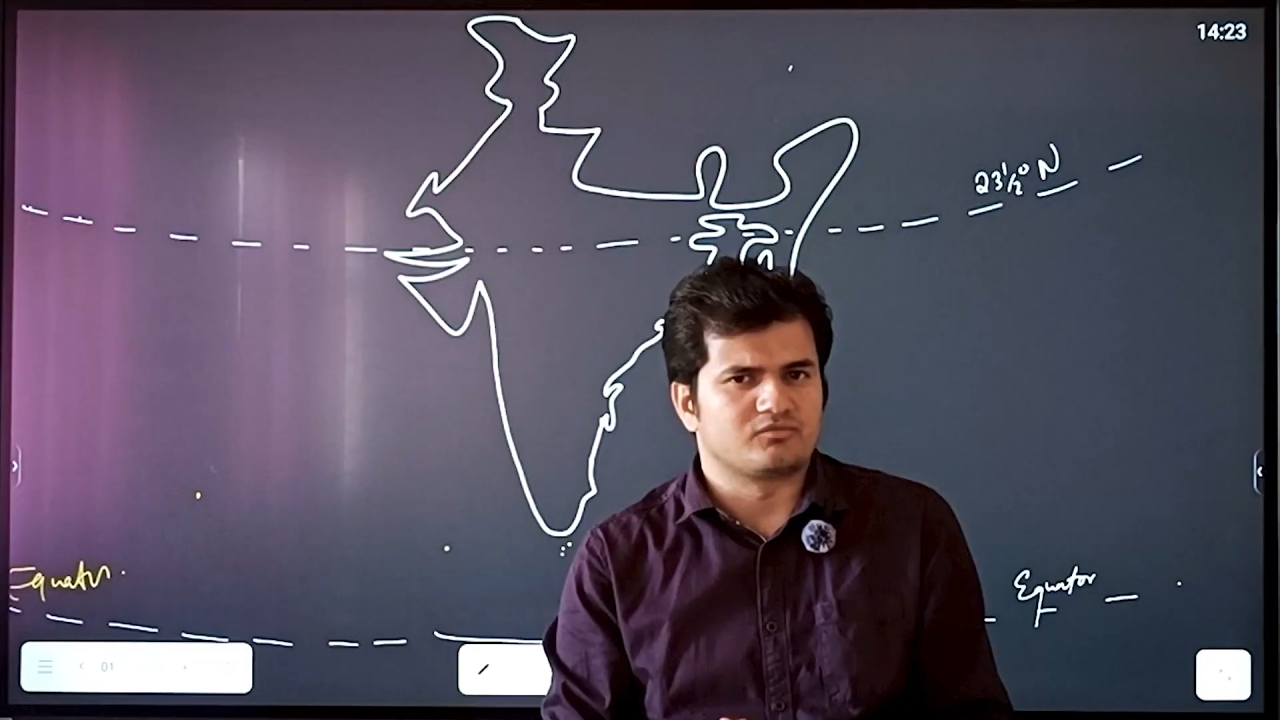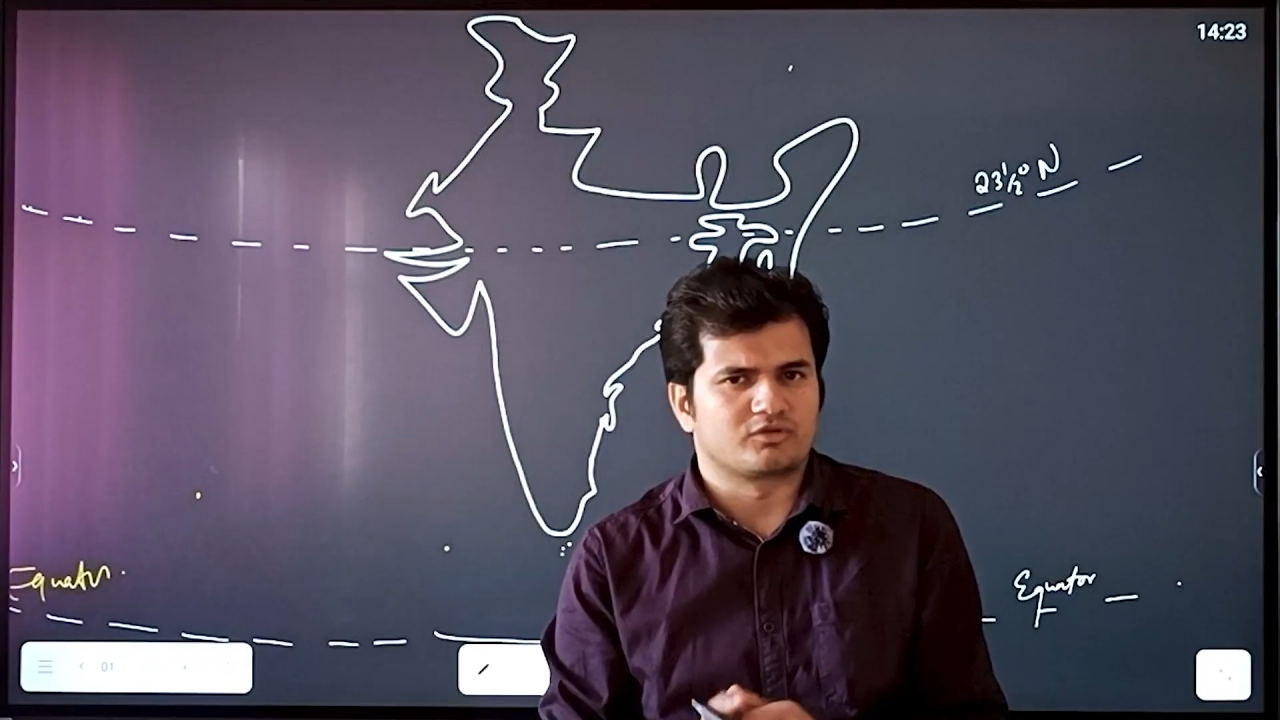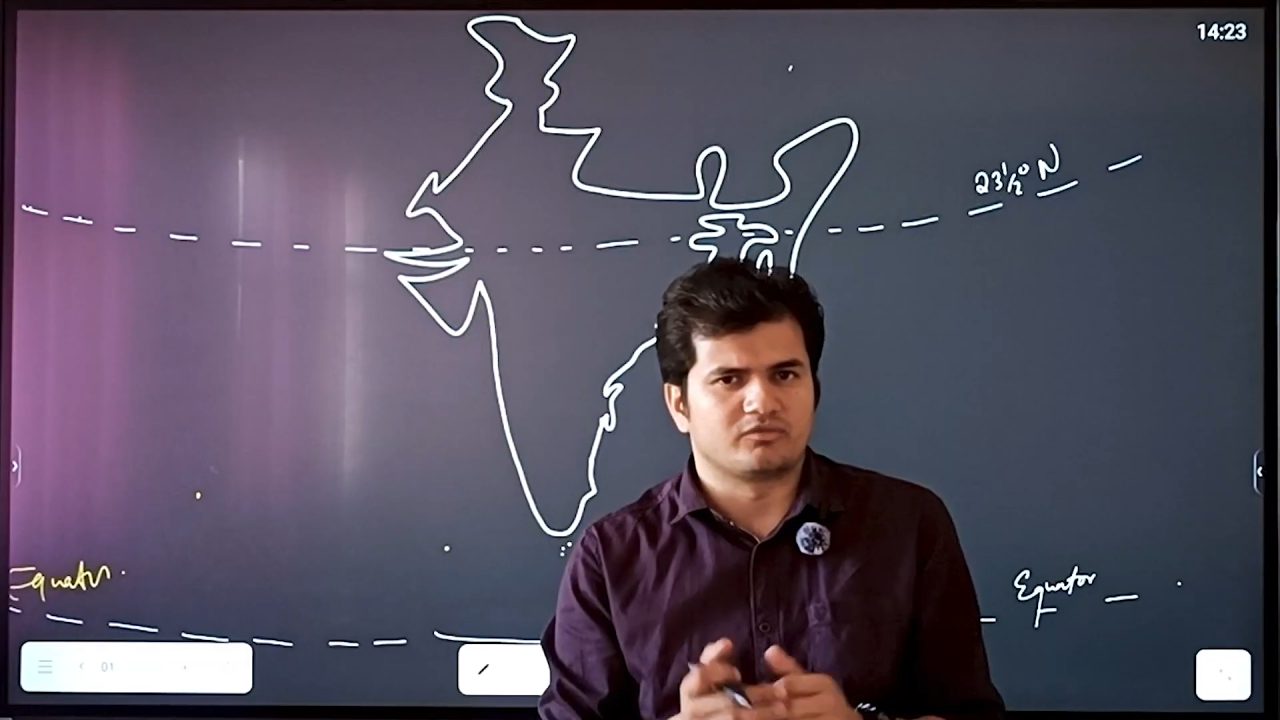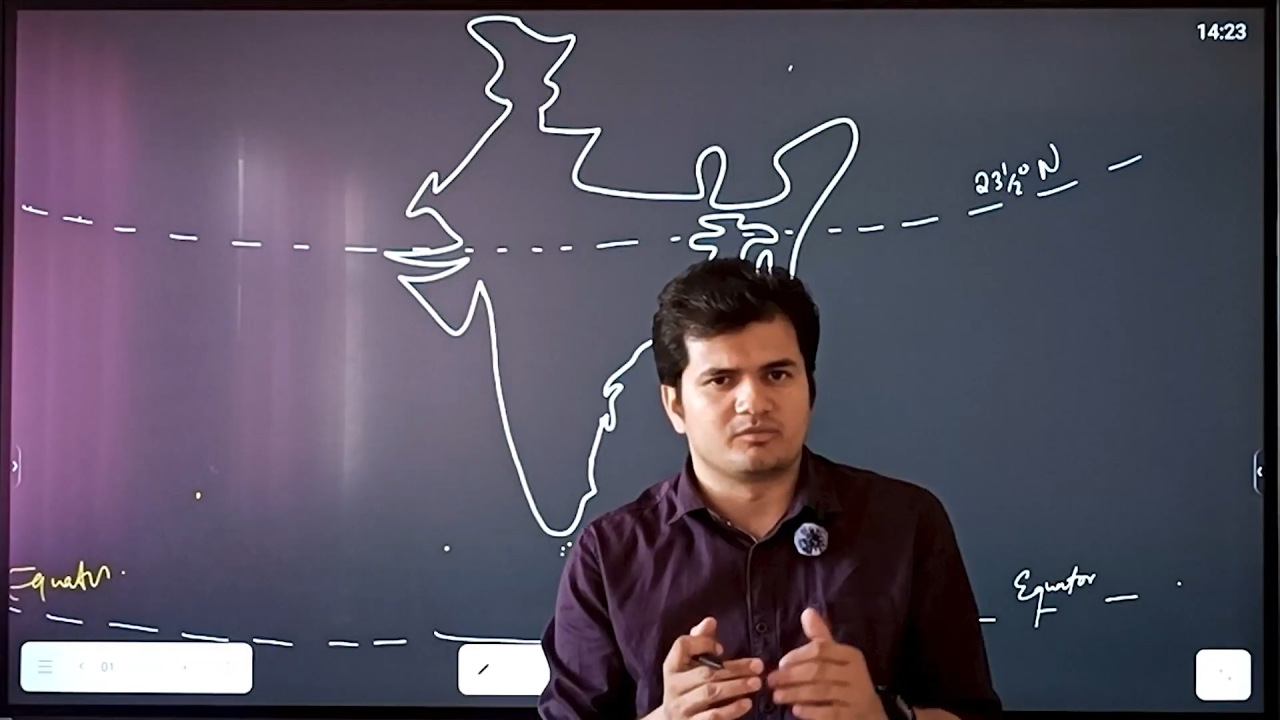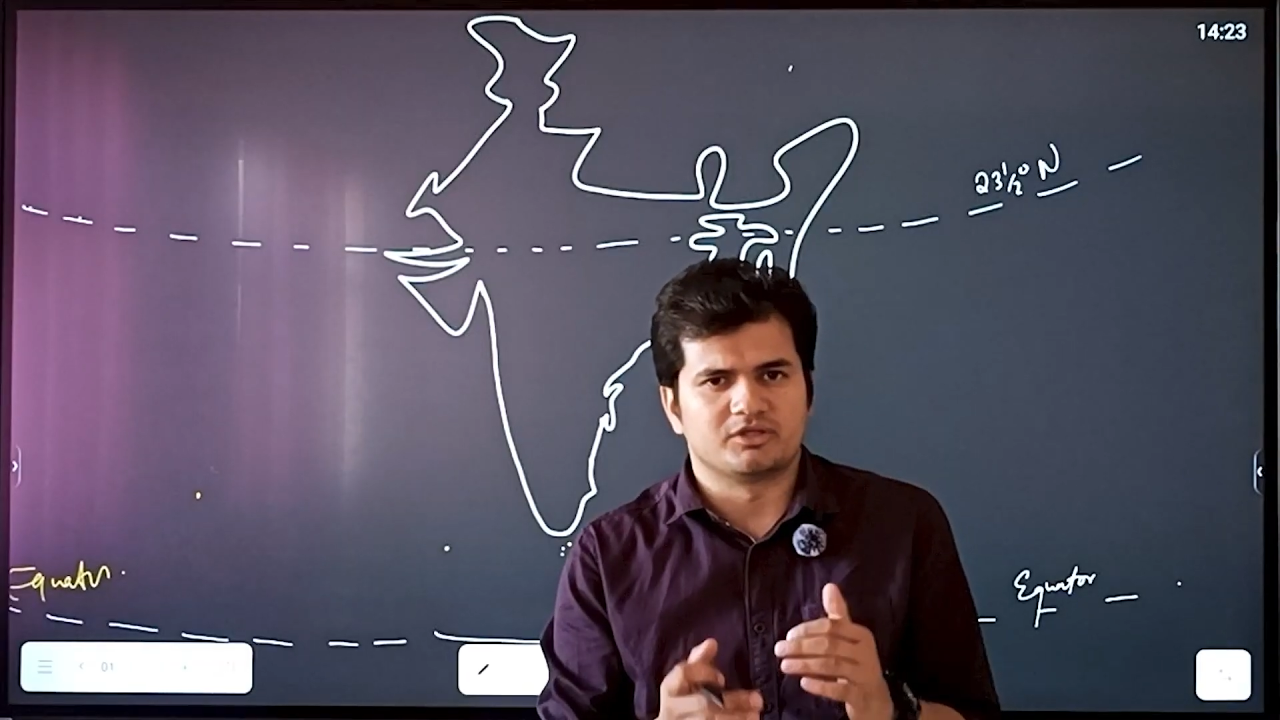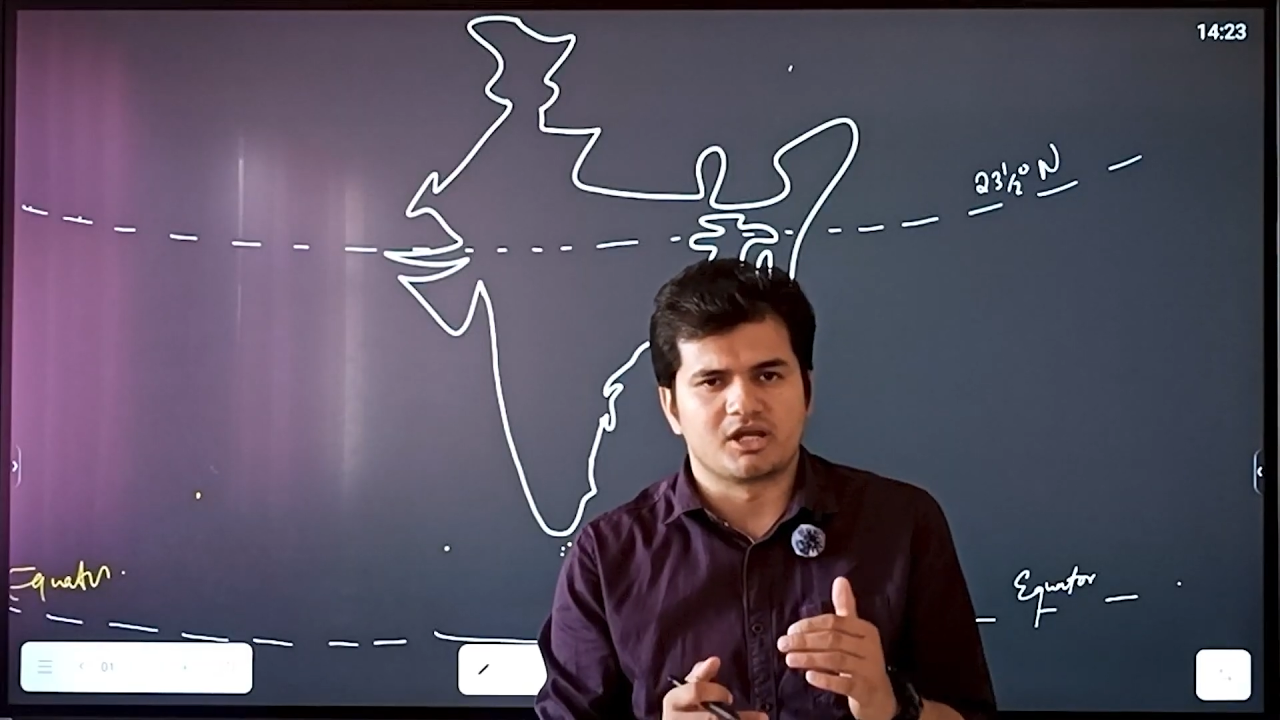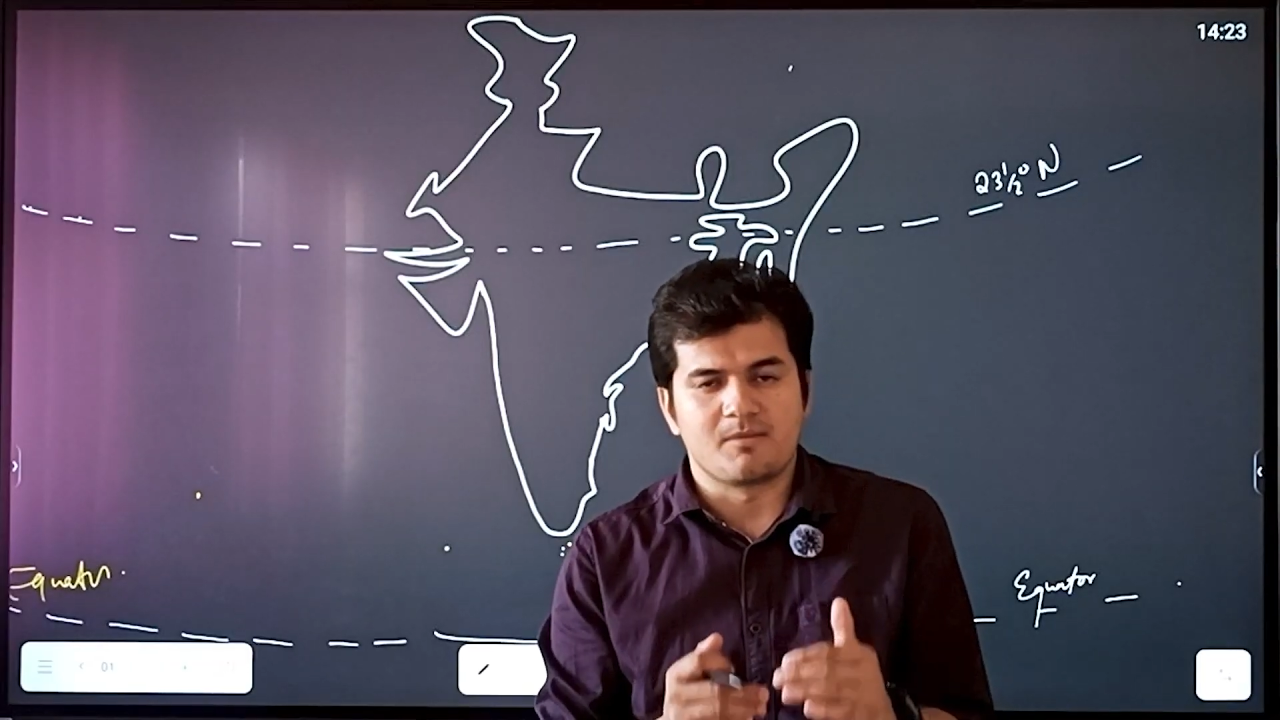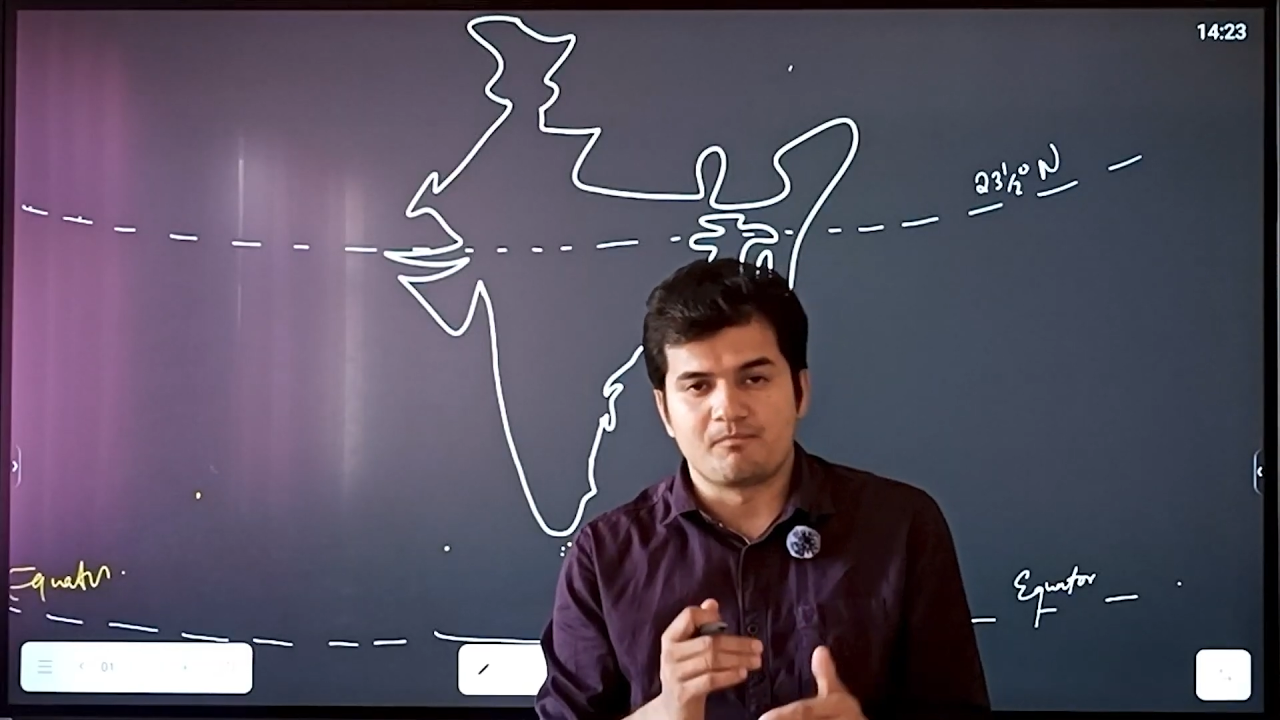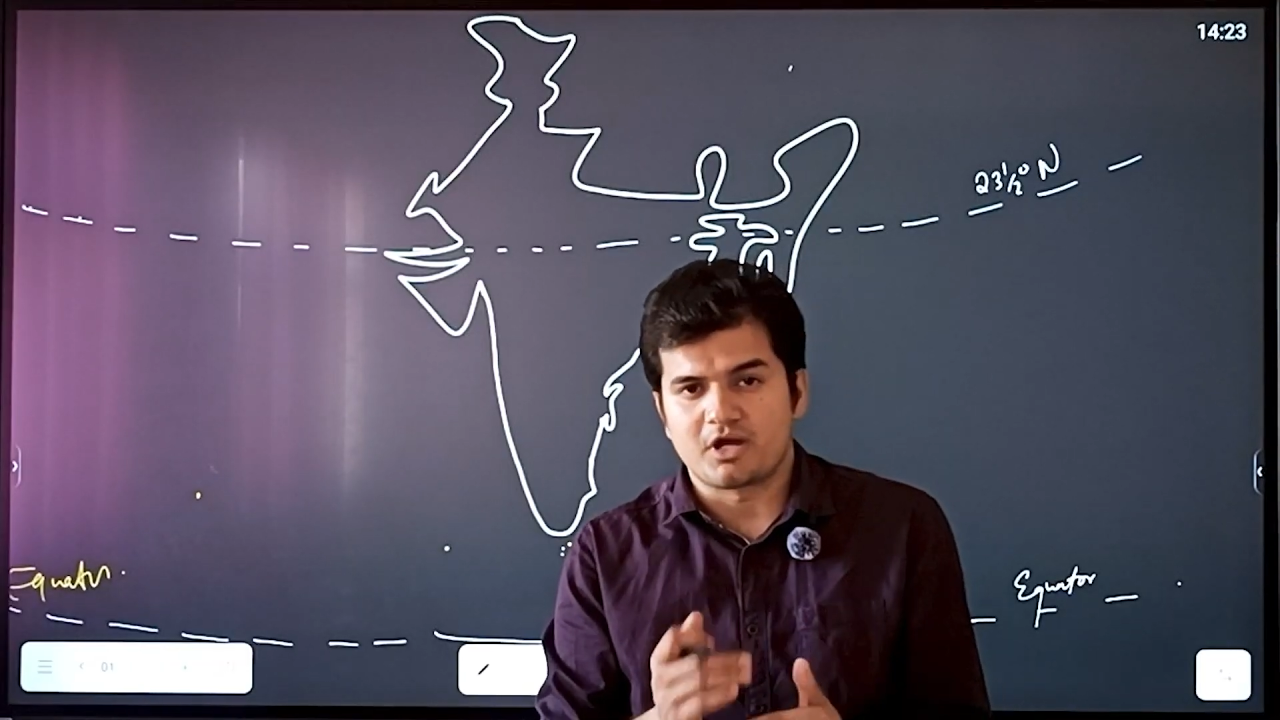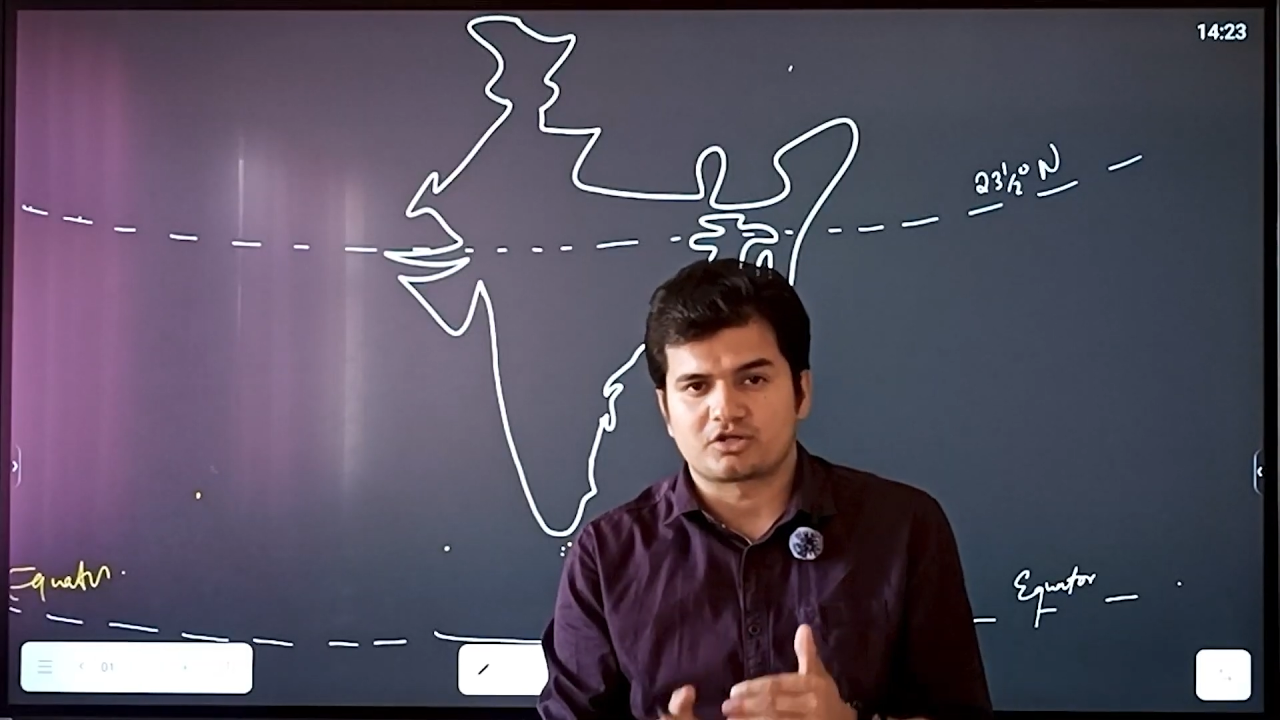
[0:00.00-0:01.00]
what will be the
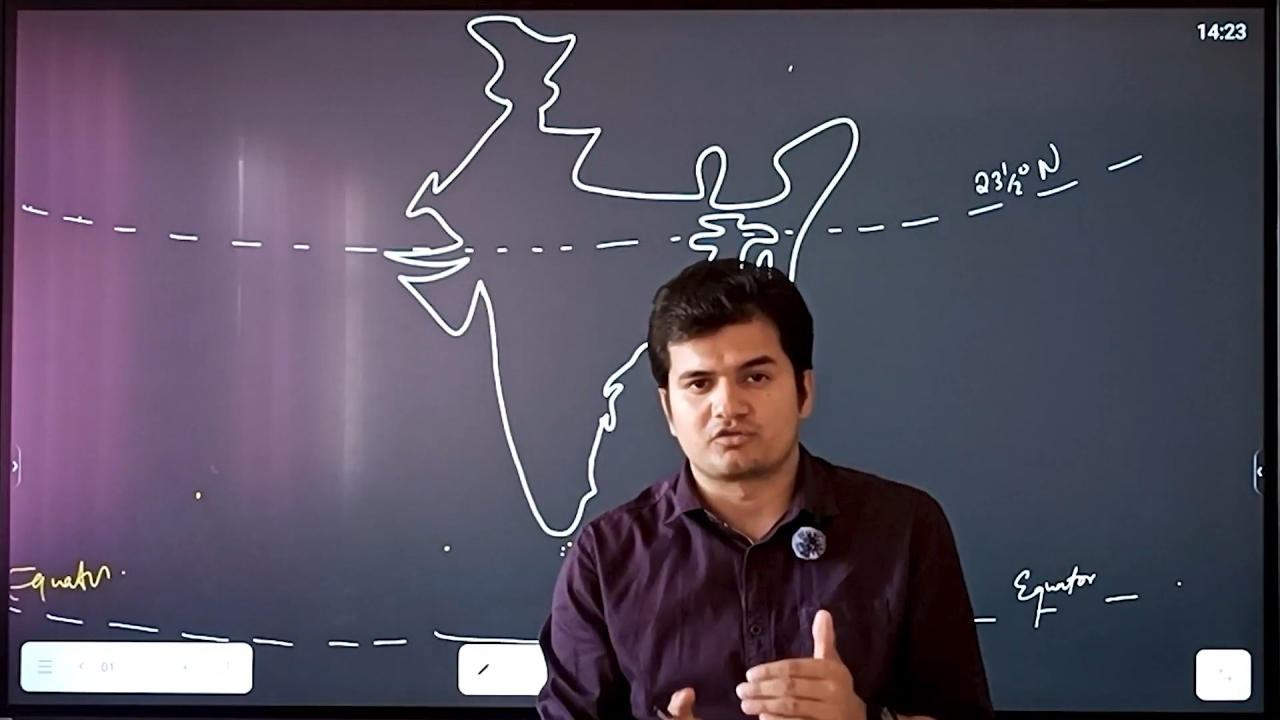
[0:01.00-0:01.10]
impact